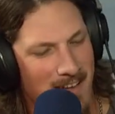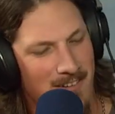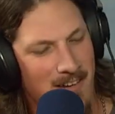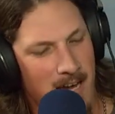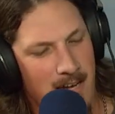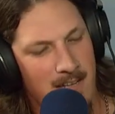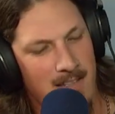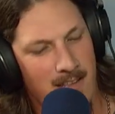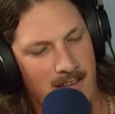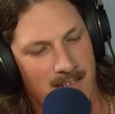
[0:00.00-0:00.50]

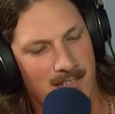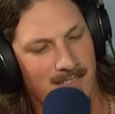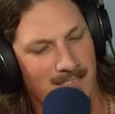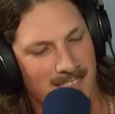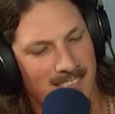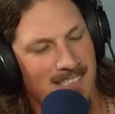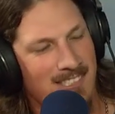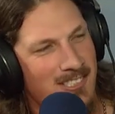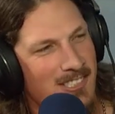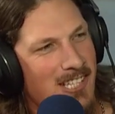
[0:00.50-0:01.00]
right? And then you
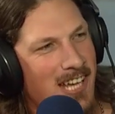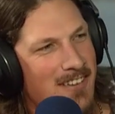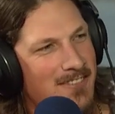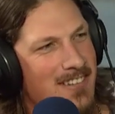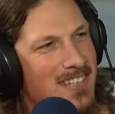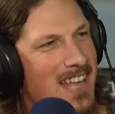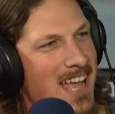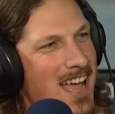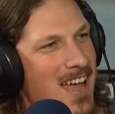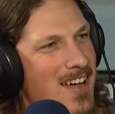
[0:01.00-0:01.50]
shave
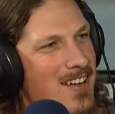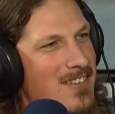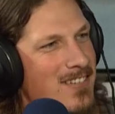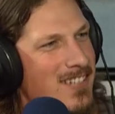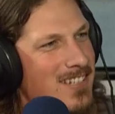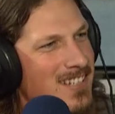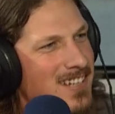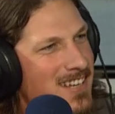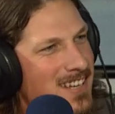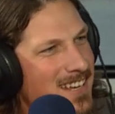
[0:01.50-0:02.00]
it down. And